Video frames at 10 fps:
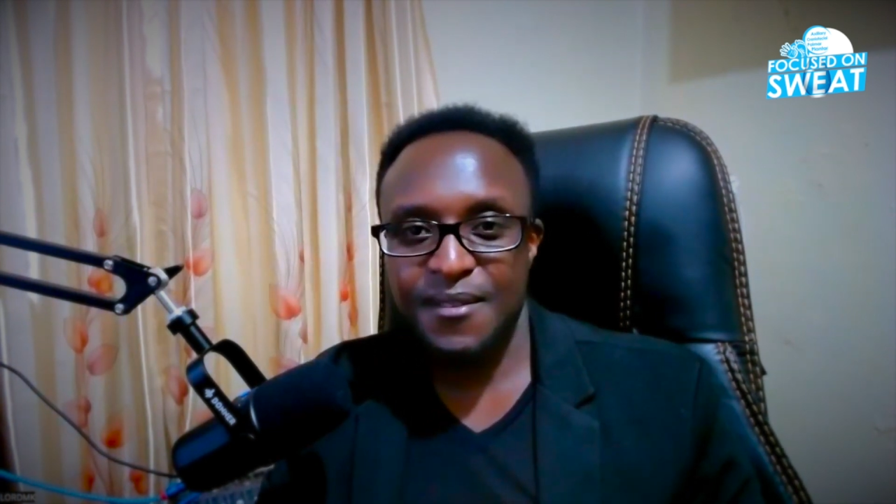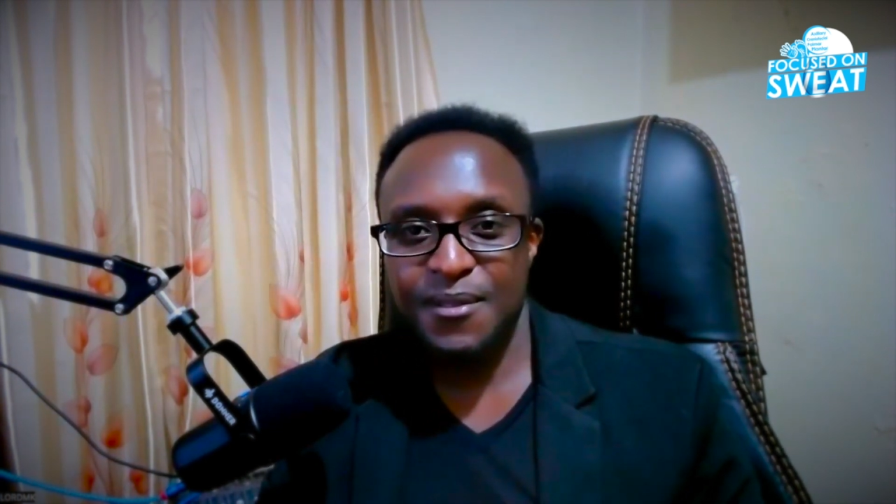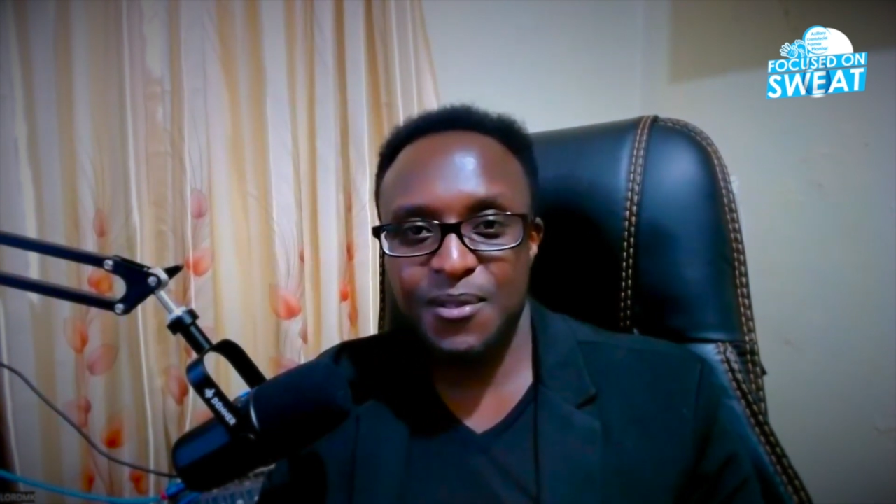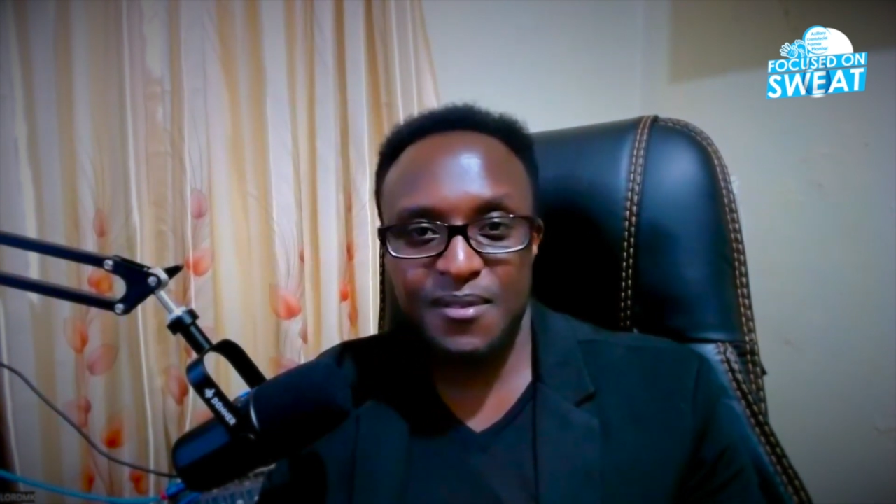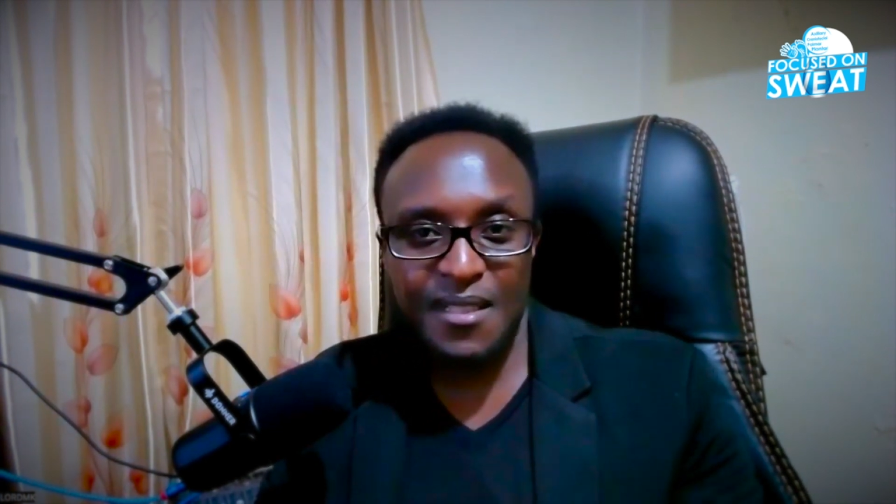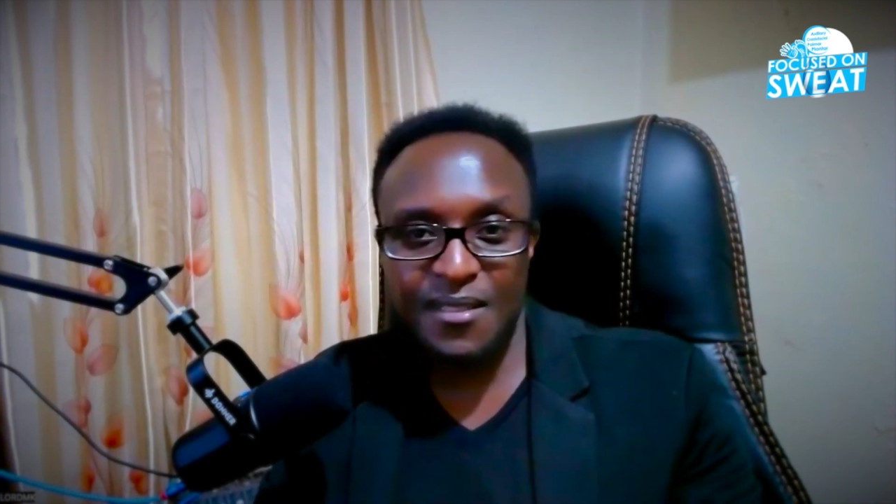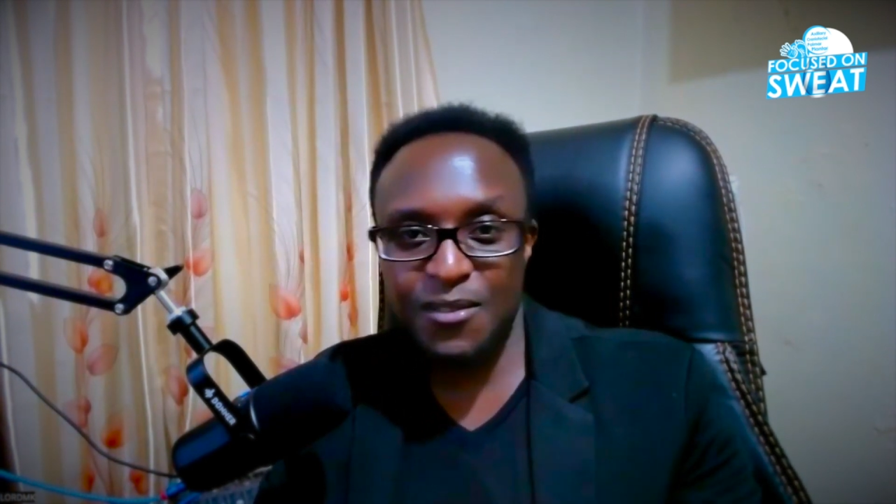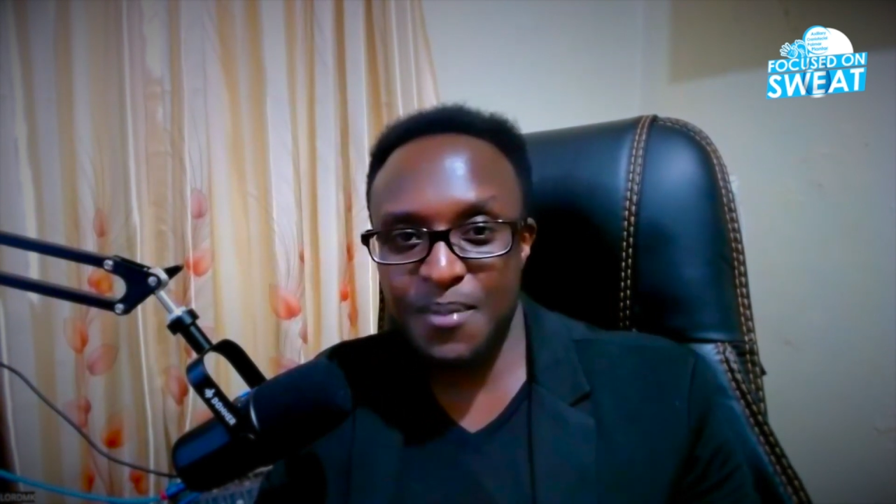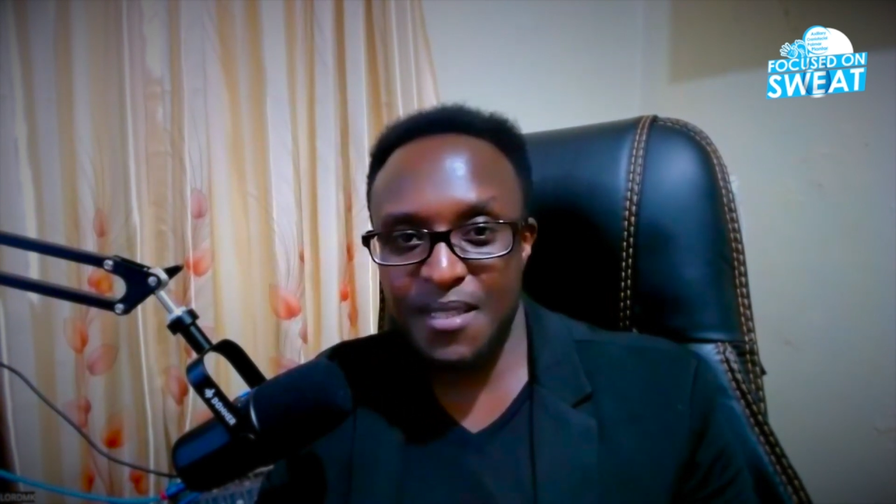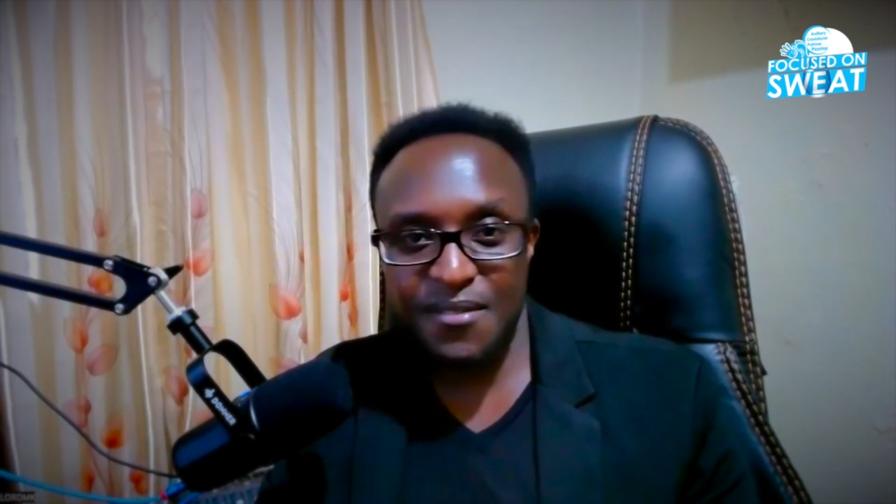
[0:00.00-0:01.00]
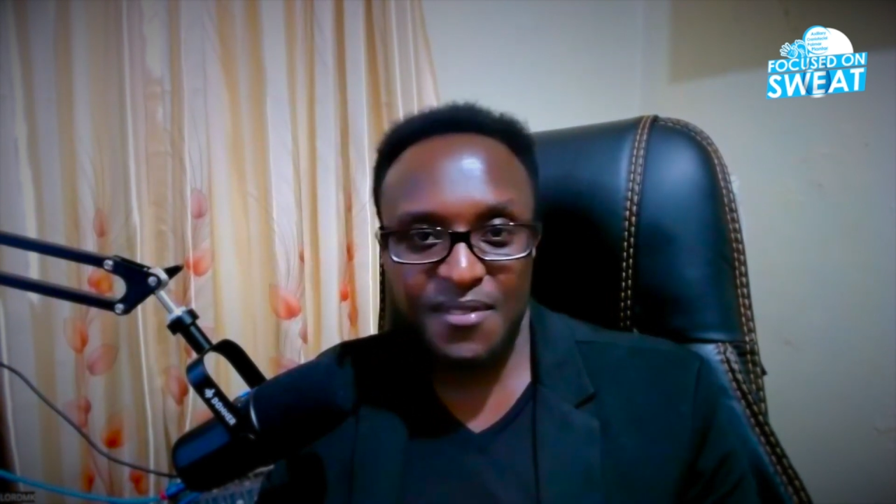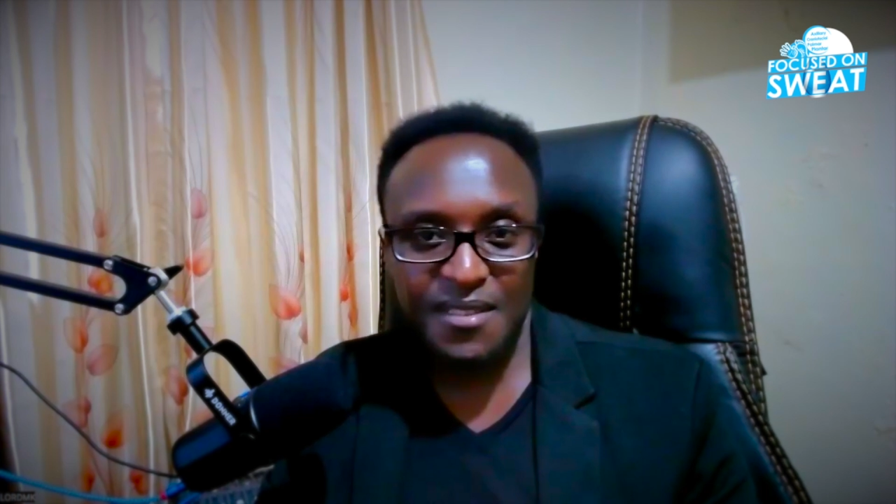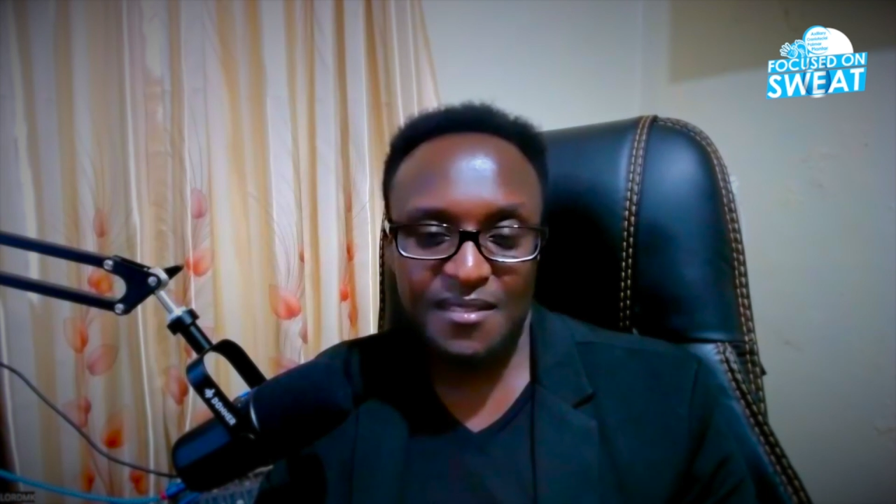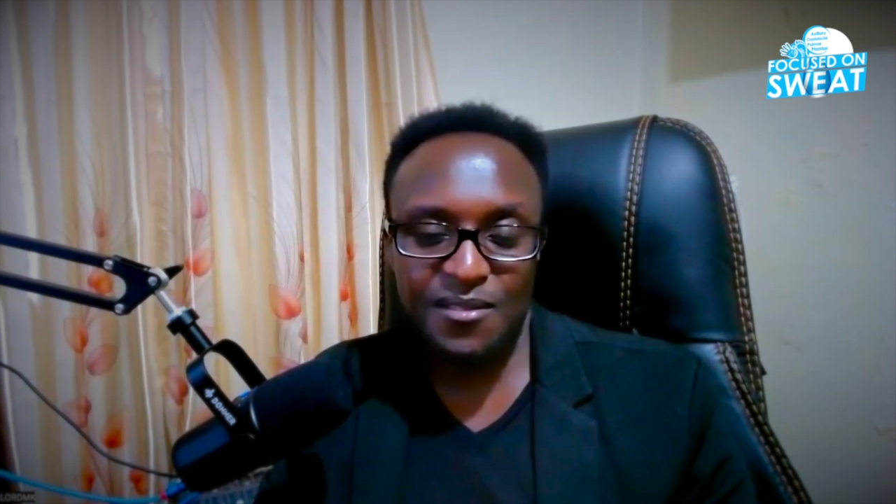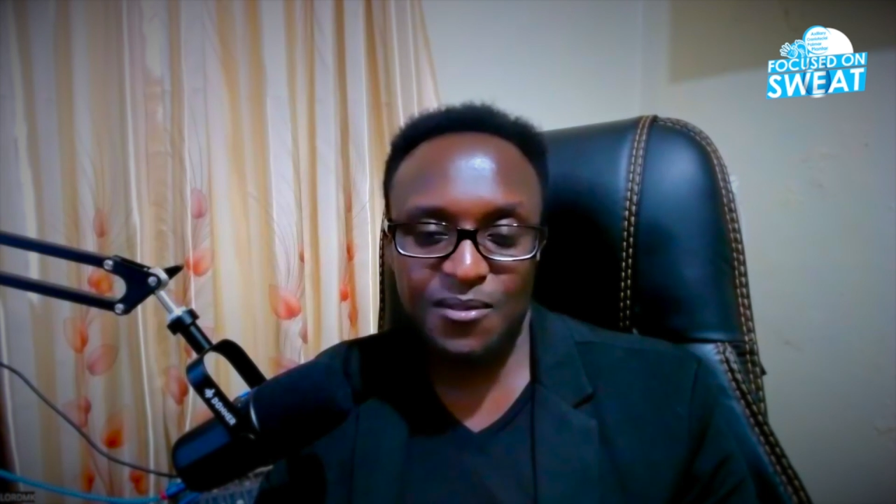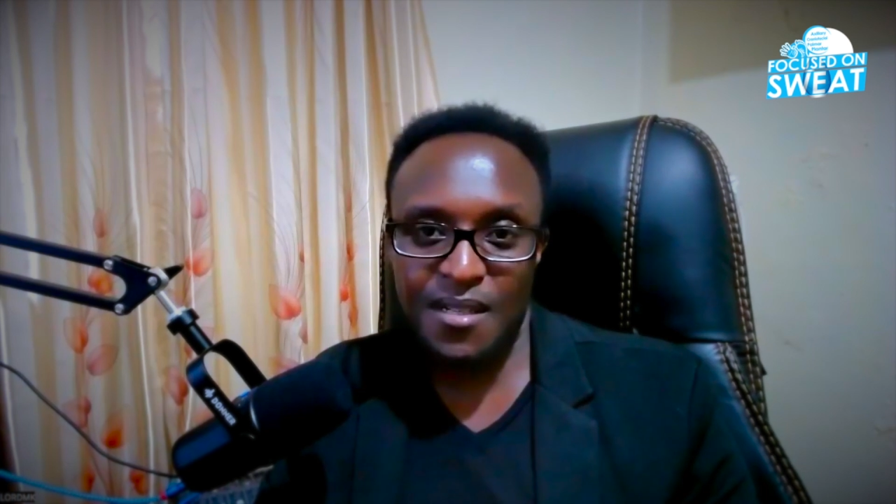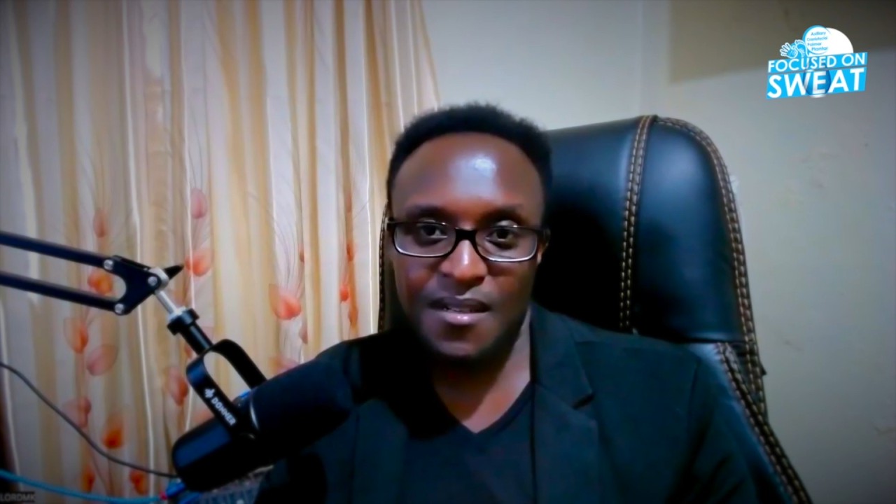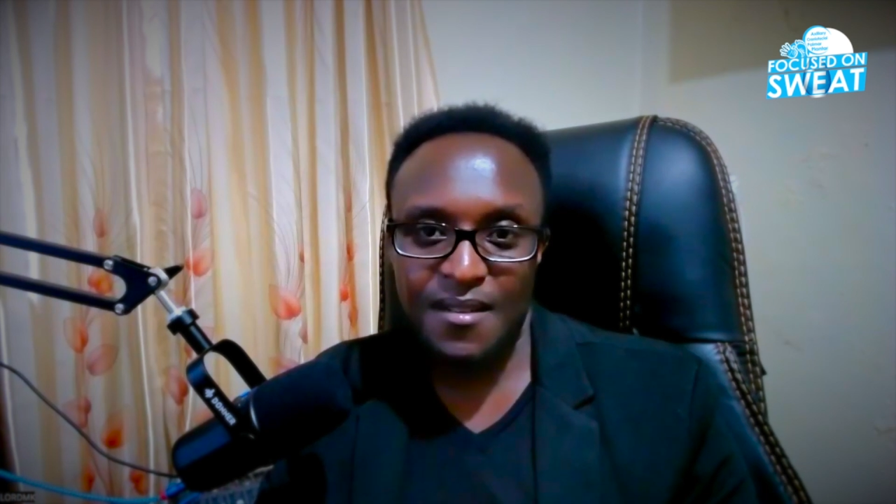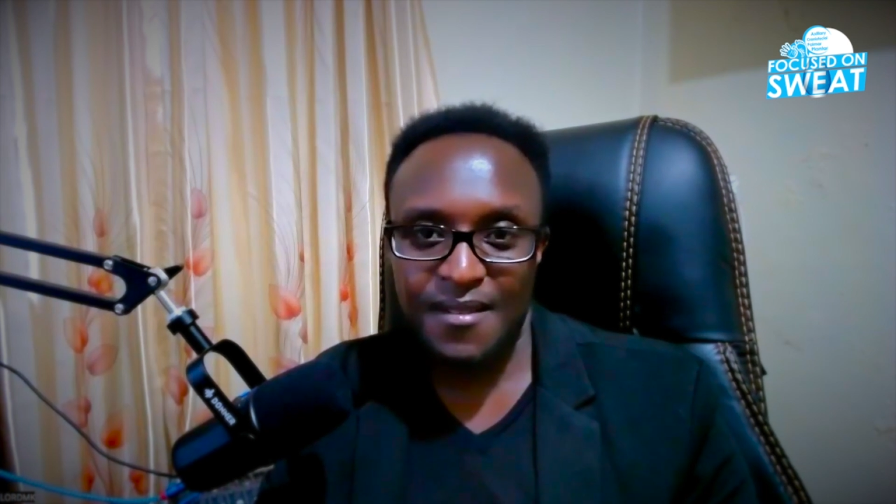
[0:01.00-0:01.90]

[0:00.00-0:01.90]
you stand to benefit as well.